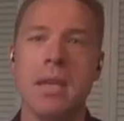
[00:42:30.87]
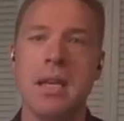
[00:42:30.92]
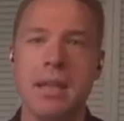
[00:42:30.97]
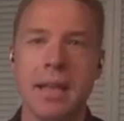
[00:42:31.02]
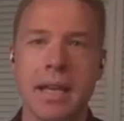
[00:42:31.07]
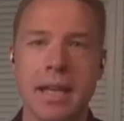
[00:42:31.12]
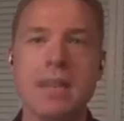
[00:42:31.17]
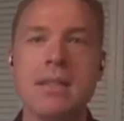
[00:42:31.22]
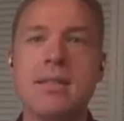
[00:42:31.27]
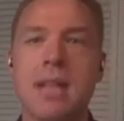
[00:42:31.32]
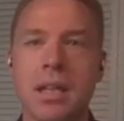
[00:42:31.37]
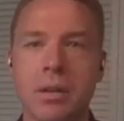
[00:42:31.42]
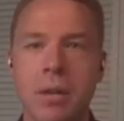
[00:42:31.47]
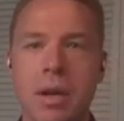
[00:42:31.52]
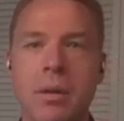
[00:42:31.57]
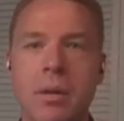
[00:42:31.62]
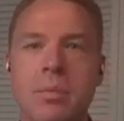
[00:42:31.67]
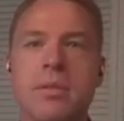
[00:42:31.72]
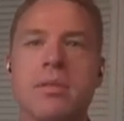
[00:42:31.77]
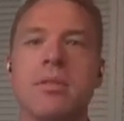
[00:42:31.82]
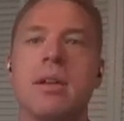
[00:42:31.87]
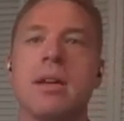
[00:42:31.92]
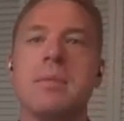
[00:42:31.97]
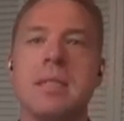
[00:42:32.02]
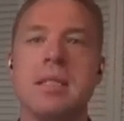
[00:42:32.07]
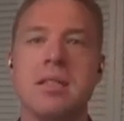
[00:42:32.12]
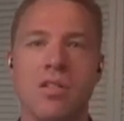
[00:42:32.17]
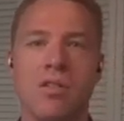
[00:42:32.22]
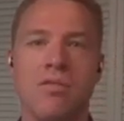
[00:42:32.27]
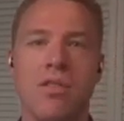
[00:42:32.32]
like accelerator programs
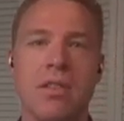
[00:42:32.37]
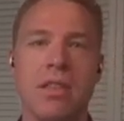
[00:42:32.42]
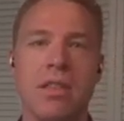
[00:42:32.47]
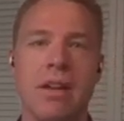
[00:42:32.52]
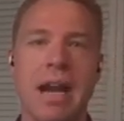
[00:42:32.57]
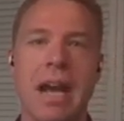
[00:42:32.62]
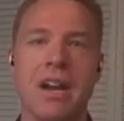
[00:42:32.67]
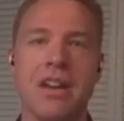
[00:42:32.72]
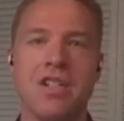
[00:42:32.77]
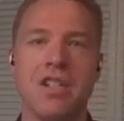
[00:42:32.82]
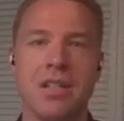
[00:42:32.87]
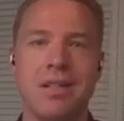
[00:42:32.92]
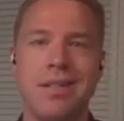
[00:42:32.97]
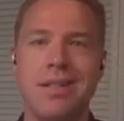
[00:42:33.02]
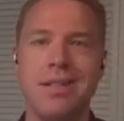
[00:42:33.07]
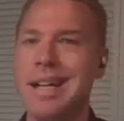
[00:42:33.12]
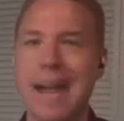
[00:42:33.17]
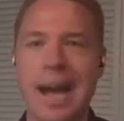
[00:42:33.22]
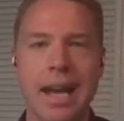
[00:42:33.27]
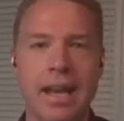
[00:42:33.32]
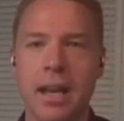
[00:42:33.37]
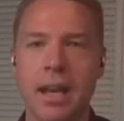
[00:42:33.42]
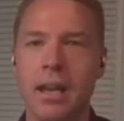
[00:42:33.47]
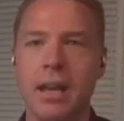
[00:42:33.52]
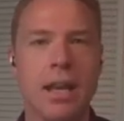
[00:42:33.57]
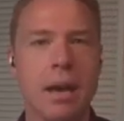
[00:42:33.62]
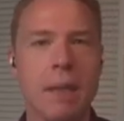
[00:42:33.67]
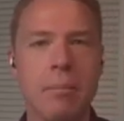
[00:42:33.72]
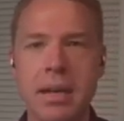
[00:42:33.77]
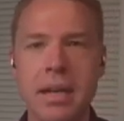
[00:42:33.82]
and so forth that are actually just denying
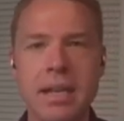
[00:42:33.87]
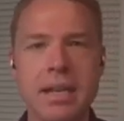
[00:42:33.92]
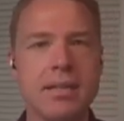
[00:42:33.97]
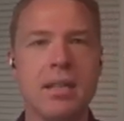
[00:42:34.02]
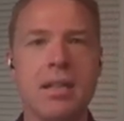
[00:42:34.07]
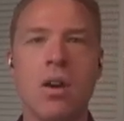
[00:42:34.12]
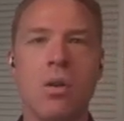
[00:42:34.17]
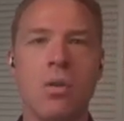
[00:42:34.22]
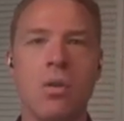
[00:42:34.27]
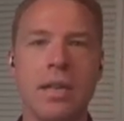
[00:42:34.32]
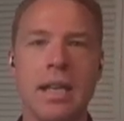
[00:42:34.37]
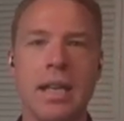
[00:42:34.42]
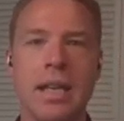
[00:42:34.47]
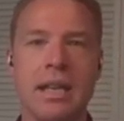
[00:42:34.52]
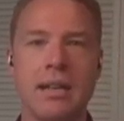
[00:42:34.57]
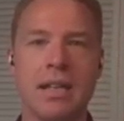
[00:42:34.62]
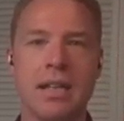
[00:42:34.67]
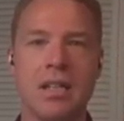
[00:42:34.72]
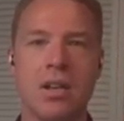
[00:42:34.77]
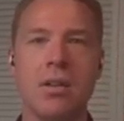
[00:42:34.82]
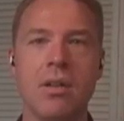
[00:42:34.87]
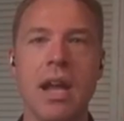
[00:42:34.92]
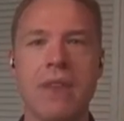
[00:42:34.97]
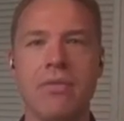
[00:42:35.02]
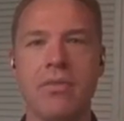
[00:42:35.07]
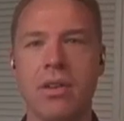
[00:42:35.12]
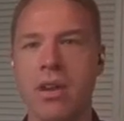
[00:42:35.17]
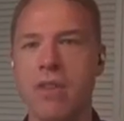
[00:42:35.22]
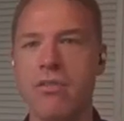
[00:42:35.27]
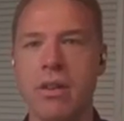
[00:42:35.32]
companies that only that don't
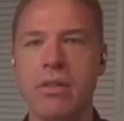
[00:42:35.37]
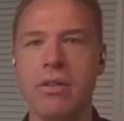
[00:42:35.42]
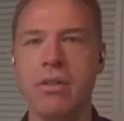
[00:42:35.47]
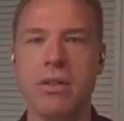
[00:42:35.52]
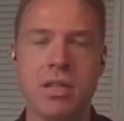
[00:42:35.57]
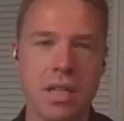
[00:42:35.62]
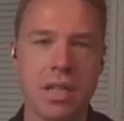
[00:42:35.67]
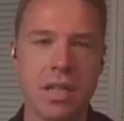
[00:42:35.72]
have co-founders